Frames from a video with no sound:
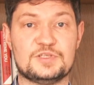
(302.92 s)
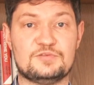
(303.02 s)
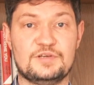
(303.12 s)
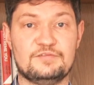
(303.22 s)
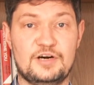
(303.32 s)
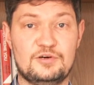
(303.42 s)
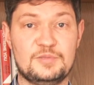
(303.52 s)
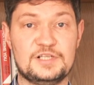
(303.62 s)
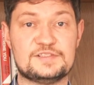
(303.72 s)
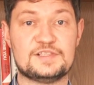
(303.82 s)
between
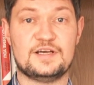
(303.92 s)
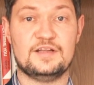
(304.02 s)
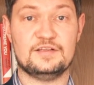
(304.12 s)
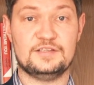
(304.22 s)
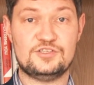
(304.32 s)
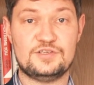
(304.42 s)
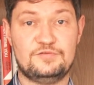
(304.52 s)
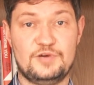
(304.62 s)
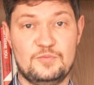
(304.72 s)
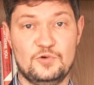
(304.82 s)
variables in the initial
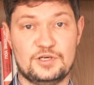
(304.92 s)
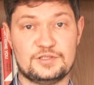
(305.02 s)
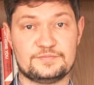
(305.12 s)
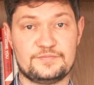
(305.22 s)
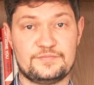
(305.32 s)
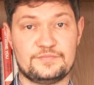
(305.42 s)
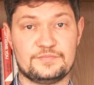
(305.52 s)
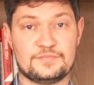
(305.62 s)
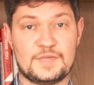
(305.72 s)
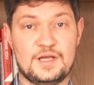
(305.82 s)
framework.
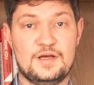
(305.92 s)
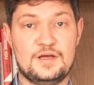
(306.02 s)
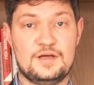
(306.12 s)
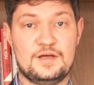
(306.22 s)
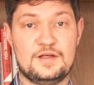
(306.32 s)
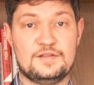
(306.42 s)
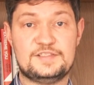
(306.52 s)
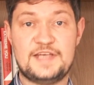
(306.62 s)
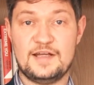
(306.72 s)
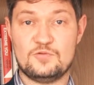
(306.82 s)
The
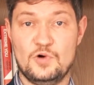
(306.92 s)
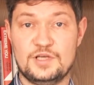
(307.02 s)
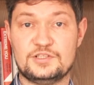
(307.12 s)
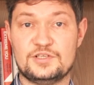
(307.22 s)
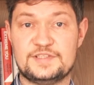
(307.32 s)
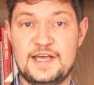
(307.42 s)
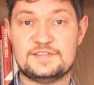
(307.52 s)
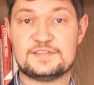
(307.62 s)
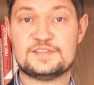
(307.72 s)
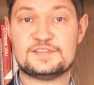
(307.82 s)
second one
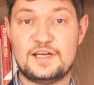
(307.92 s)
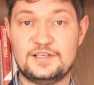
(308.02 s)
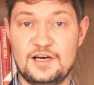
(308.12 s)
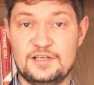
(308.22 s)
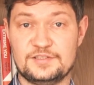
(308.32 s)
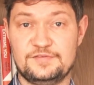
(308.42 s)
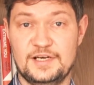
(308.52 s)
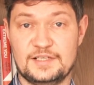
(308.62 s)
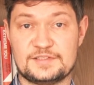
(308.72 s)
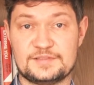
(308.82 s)
contains the study
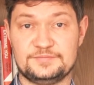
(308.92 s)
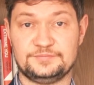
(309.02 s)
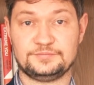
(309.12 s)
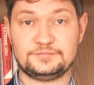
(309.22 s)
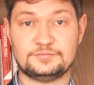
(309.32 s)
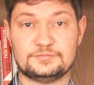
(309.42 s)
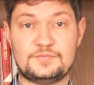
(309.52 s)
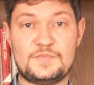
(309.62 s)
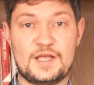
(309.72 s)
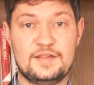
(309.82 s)
artifacts.
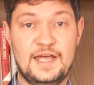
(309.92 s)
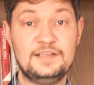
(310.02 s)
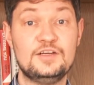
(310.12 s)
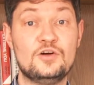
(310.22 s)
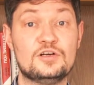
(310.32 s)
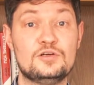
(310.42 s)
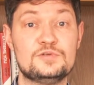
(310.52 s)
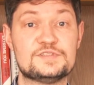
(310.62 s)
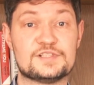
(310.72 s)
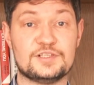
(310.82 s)
That
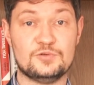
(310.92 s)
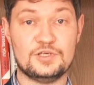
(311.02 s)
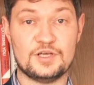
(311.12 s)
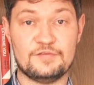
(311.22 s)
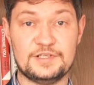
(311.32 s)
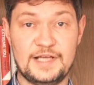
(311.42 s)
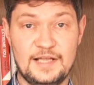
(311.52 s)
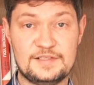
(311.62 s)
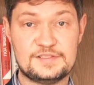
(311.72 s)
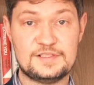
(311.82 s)
concludes the unit of
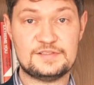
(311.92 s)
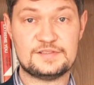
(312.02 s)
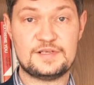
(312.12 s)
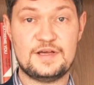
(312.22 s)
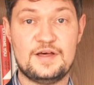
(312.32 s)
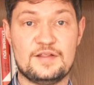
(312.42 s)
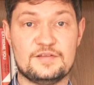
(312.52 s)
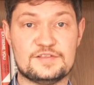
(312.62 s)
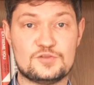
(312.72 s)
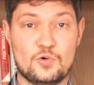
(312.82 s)
analysis
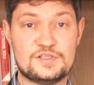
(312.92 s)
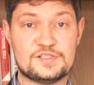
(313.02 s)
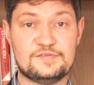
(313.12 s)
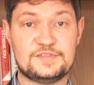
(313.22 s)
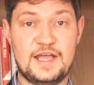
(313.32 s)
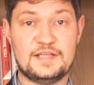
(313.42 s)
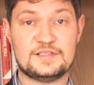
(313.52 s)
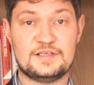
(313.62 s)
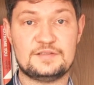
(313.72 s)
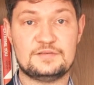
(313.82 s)
the source of
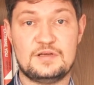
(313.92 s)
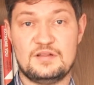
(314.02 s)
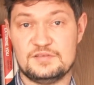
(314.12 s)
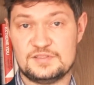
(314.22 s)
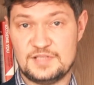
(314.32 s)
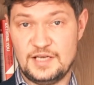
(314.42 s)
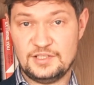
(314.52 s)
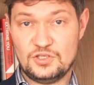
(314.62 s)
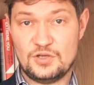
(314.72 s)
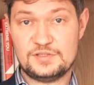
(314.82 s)
data, the study
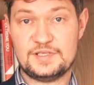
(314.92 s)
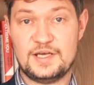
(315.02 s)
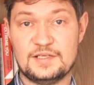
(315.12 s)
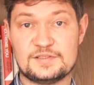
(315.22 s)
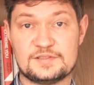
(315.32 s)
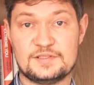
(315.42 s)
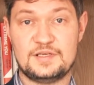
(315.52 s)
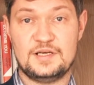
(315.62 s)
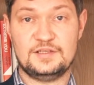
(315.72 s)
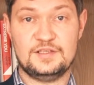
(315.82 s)
context,
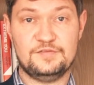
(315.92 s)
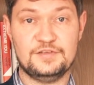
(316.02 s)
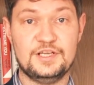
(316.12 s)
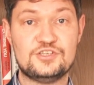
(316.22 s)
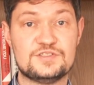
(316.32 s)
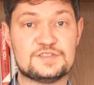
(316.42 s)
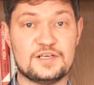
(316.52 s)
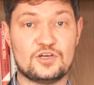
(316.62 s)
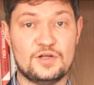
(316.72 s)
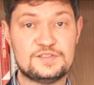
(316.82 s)
definitions
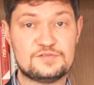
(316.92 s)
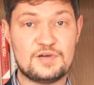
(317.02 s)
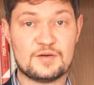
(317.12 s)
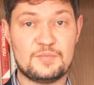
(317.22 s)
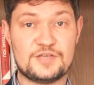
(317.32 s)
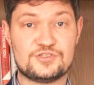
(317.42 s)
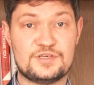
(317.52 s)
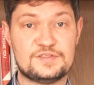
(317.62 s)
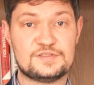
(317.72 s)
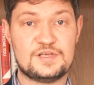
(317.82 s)
and construct
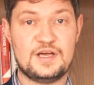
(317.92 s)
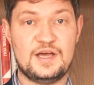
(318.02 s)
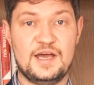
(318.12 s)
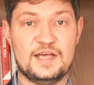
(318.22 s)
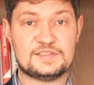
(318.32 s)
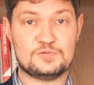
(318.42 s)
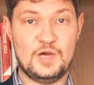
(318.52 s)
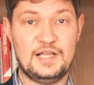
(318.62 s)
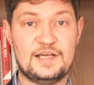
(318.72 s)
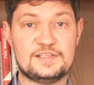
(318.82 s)
measures, as
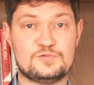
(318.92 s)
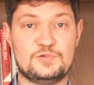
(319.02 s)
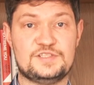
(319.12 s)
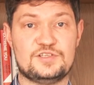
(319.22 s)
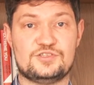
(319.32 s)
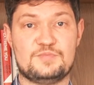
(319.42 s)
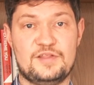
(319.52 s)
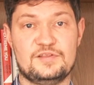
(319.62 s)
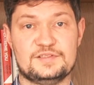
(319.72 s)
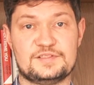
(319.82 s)
well as research
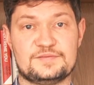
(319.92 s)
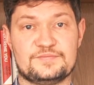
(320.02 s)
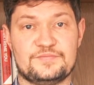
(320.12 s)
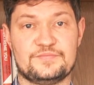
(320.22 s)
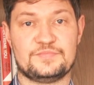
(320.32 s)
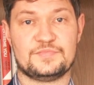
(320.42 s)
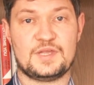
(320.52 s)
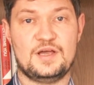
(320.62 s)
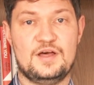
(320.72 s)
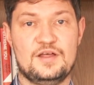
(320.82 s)
methods.
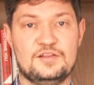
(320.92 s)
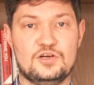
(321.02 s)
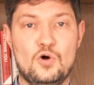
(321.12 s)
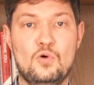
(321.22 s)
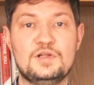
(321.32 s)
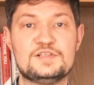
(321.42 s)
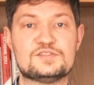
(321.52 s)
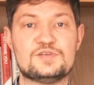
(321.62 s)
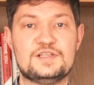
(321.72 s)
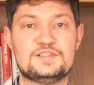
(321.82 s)
The goal is
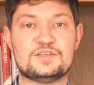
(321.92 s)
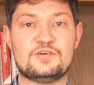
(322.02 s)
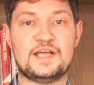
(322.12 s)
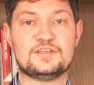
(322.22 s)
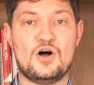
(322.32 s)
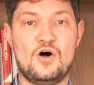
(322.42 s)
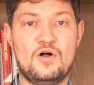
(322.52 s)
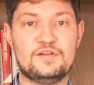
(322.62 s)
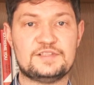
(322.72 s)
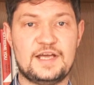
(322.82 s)
to integrate
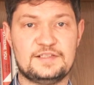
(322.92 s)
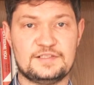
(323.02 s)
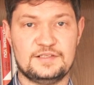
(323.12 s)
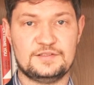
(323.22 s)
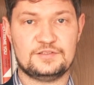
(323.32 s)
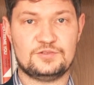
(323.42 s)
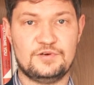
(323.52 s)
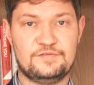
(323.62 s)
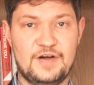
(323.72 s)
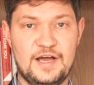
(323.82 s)
all the data to
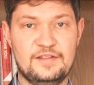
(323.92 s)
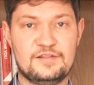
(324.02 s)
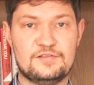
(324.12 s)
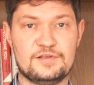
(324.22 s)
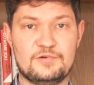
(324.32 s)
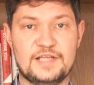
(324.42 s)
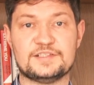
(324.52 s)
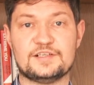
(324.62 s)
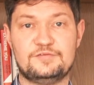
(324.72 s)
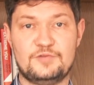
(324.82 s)
refine the
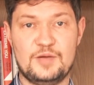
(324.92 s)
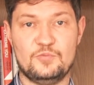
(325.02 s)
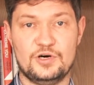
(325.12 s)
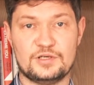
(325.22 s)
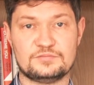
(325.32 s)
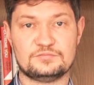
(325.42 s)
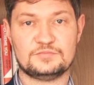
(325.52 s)
theoretical framework.